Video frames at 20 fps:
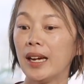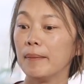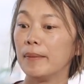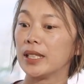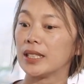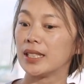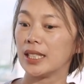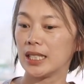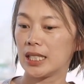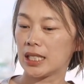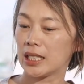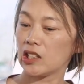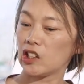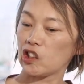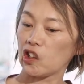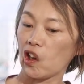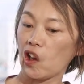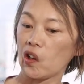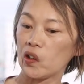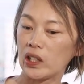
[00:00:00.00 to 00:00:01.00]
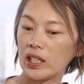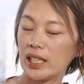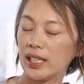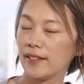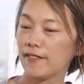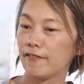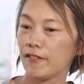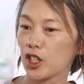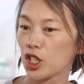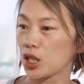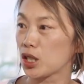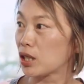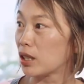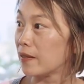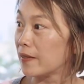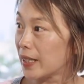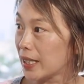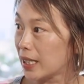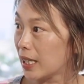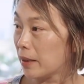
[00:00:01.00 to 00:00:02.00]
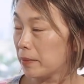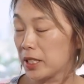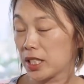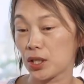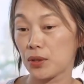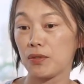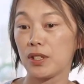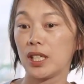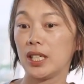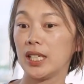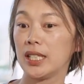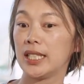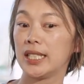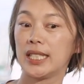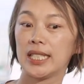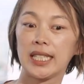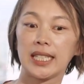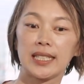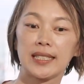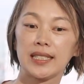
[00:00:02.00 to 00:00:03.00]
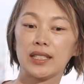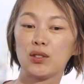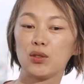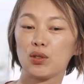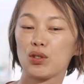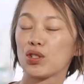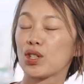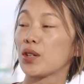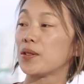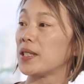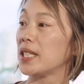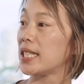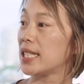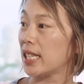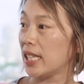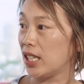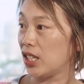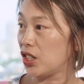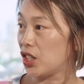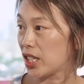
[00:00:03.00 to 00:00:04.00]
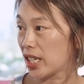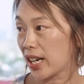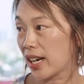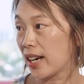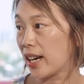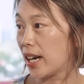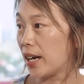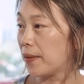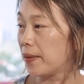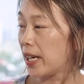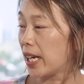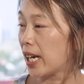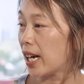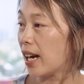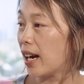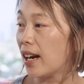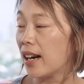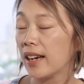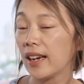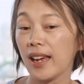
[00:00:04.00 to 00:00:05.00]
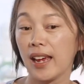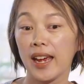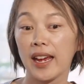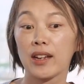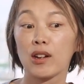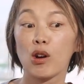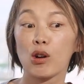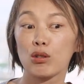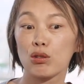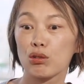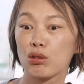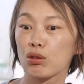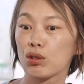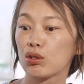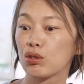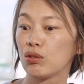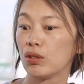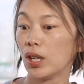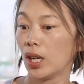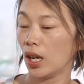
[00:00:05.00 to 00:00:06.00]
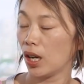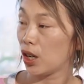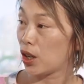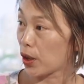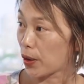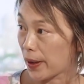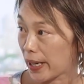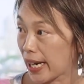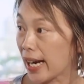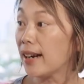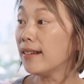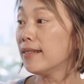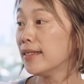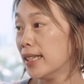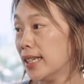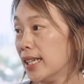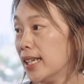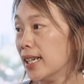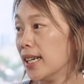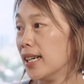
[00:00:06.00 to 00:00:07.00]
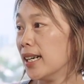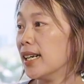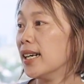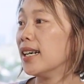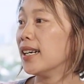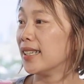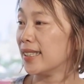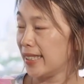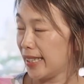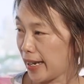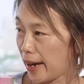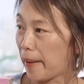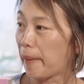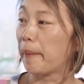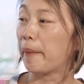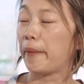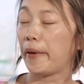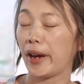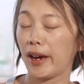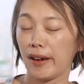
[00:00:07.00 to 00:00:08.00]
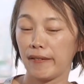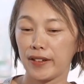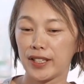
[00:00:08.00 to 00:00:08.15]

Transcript: but it's not only focused on Vietnam, it's really dedicated to Southeast Asia area and also Korea. Yeah, we have